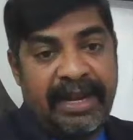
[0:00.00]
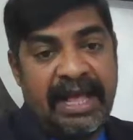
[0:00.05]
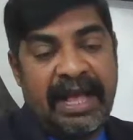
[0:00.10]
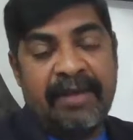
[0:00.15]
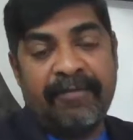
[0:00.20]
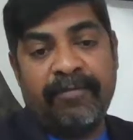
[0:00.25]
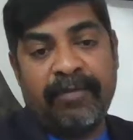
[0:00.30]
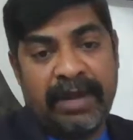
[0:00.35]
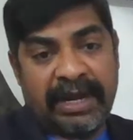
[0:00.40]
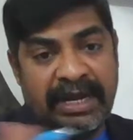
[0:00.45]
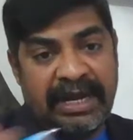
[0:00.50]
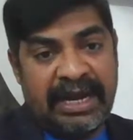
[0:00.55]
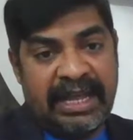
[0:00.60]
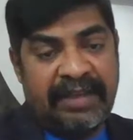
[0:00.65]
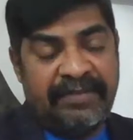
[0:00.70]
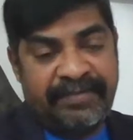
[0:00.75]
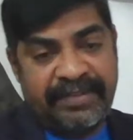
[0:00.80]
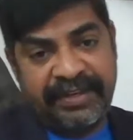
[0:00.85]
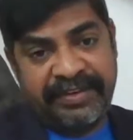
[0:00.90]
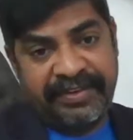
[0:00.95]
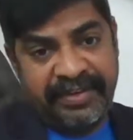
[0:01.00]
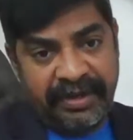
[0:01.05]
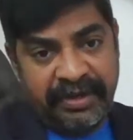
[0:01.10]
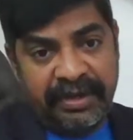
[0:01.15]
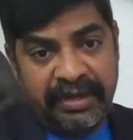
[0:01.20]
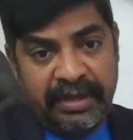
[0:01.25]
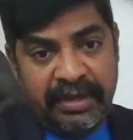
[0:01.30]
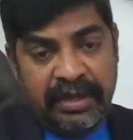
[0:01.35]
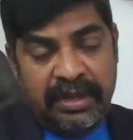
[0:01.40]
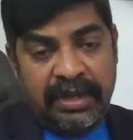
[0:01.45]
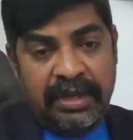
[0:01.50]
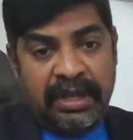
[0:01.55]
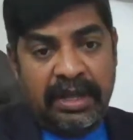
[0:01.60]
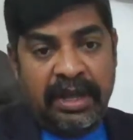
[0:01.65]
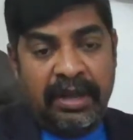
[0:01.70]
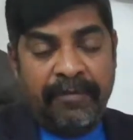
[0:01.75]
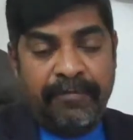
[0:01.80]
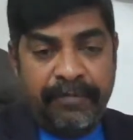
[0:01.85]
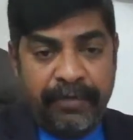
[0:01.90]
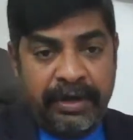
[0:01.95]
have one live session
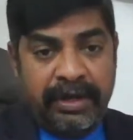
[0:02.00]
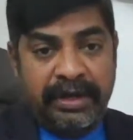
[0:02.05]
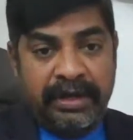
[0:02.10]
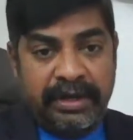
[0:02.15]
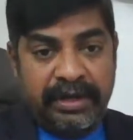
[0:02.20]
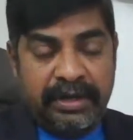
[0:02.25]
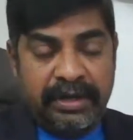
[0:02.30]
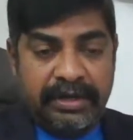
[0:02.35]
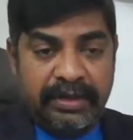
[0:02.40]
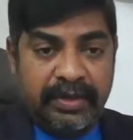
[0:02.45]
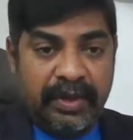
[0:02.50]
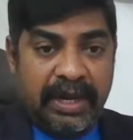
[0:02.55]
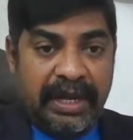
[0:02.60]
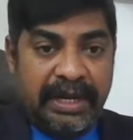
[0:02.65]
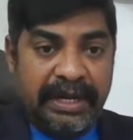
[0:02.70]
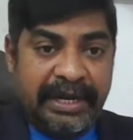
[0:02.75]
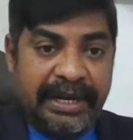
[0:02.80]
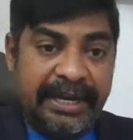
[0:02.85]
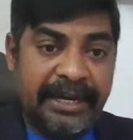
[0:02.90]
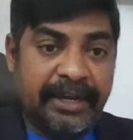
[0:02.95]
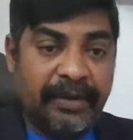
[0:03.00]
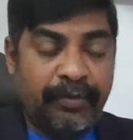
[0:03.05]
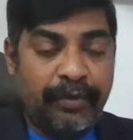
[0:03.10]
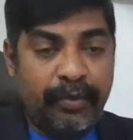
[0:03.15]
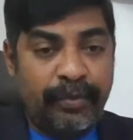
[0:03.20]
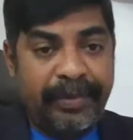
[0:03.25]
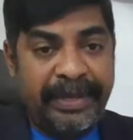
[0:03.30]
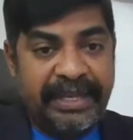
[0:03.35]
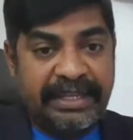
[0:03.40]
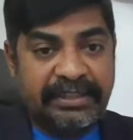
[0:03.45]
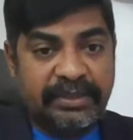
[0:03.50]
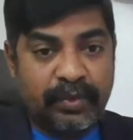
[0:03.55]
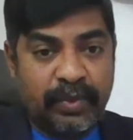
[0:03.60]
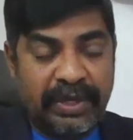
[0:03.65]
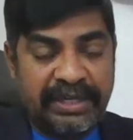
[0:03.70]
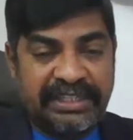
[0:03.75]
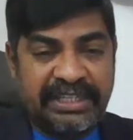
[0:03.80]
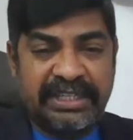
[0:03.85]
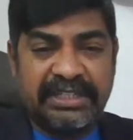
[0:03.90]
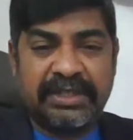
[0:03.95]
for your interview based
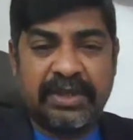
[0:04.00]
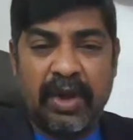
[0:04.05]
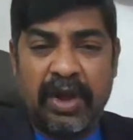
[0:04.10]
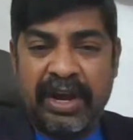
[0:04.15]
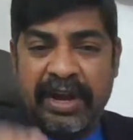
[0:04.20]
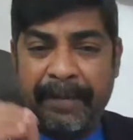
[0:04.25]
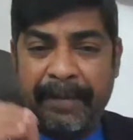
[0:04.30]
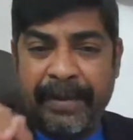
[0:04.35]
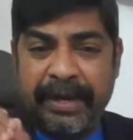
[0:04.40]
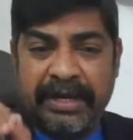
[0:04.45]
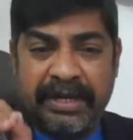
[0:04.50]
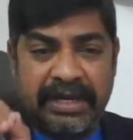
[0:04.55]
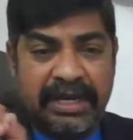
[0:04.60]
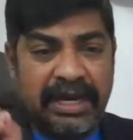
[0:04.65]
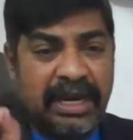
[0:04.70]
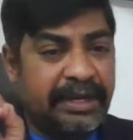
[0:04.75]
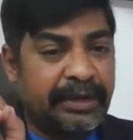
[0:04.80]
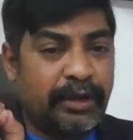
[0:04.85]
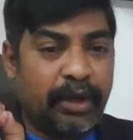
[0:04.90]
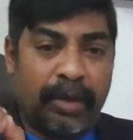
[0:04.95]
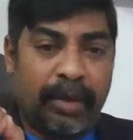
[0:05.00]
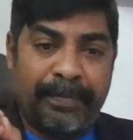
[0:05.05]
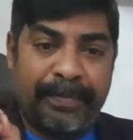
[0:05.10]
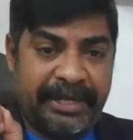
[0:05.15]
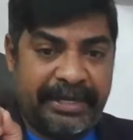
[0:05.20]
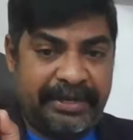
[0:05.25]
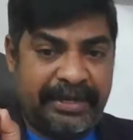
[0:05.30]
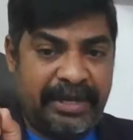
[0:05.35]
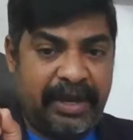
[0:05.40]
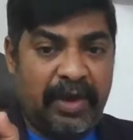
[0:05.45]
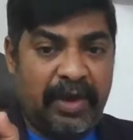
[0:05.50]
questions on a particular topic,